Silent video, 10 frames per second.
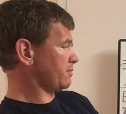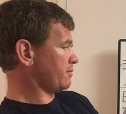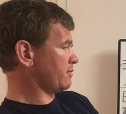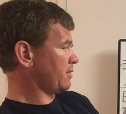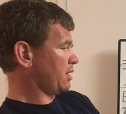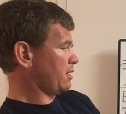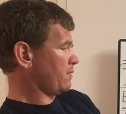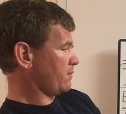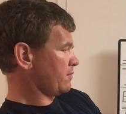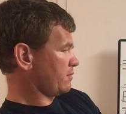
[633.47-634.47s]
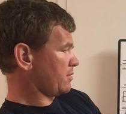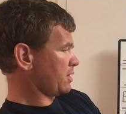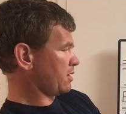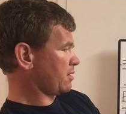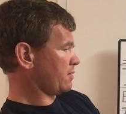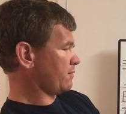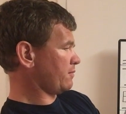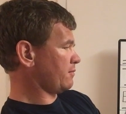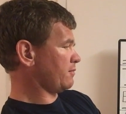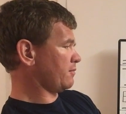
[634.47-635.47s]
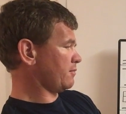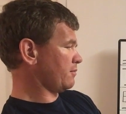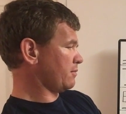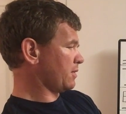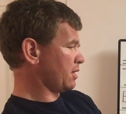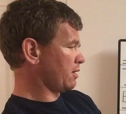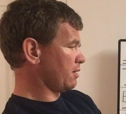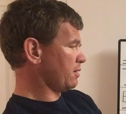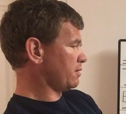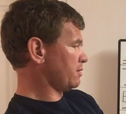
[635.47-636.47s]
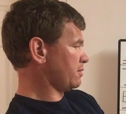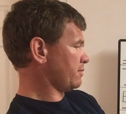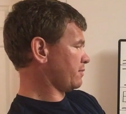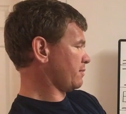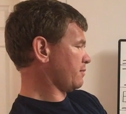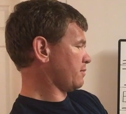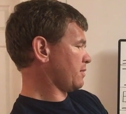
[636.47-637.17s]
Nobody speaks.